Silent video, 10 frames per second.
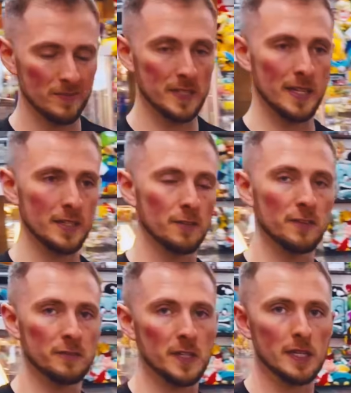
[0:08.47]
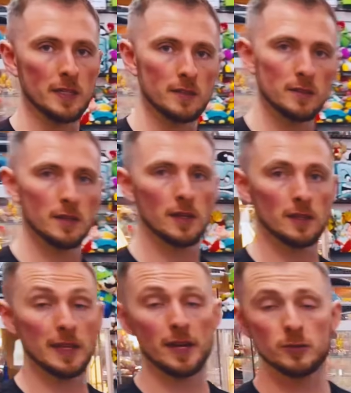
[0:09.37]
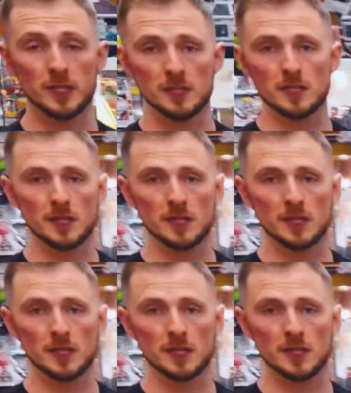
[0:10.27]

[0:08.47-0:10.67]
10 to 15 Lego Disney